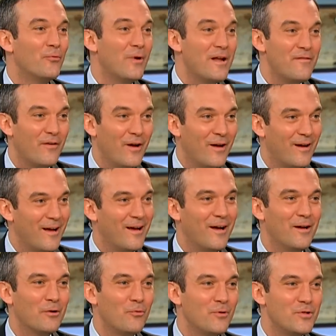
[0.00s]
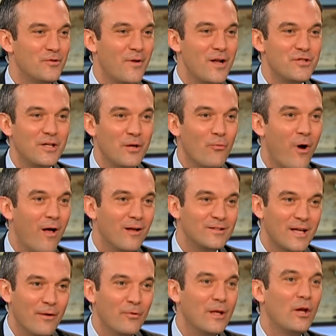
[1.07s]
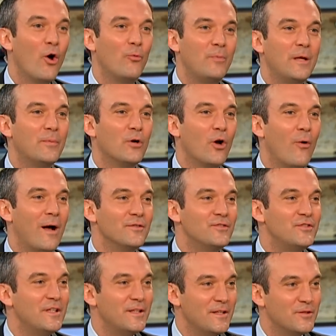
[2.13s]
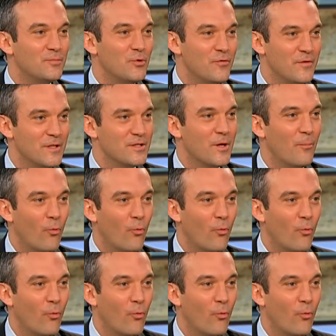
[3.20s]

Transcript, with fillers: Riva, uh, Wallis. I really hope people go out and see these movies.